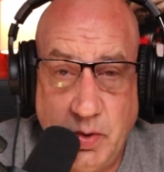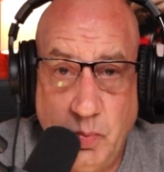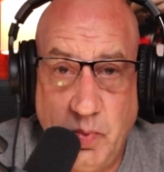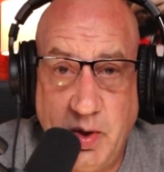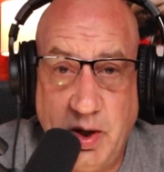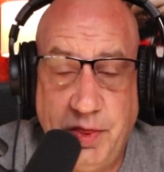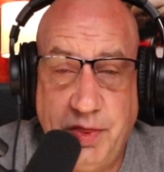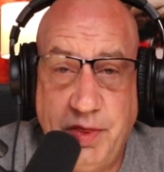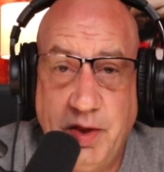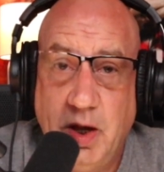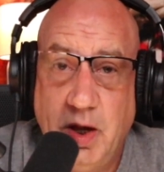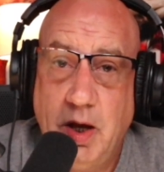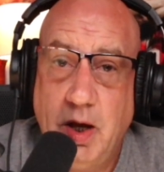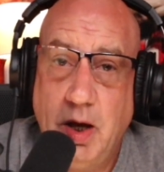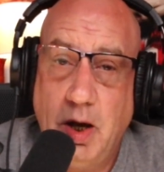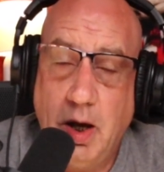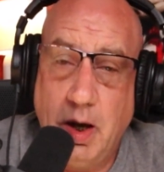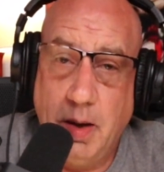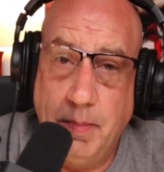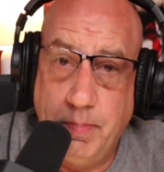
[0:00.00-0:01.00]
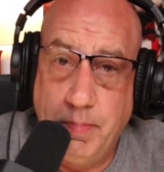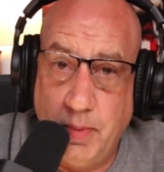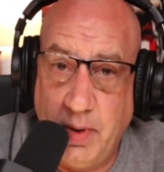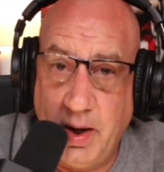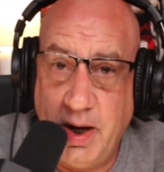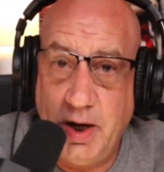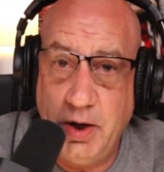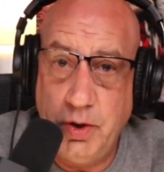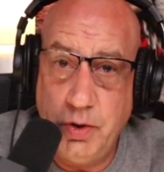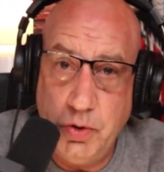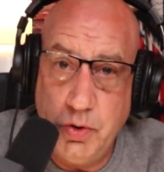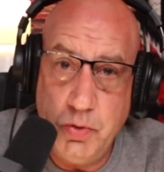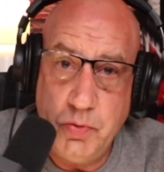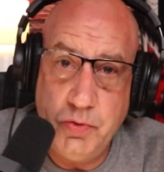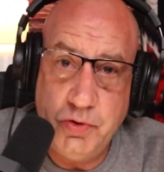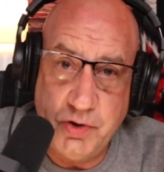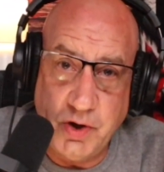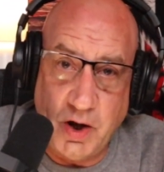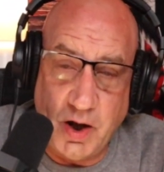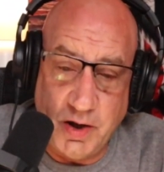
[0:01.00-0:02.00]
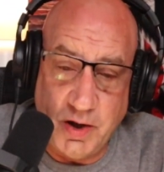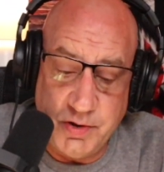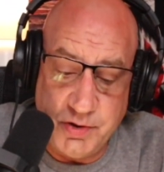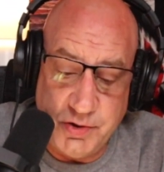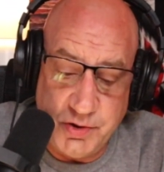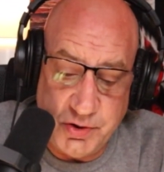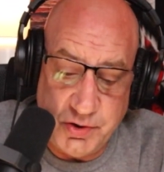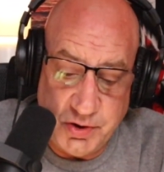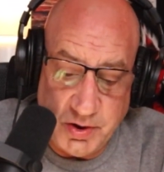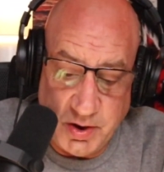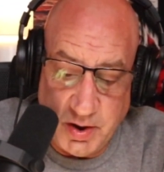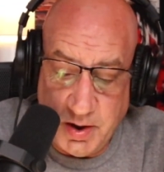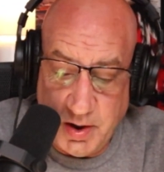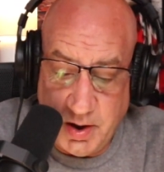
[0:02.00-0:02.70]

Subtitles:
with a brand new judge,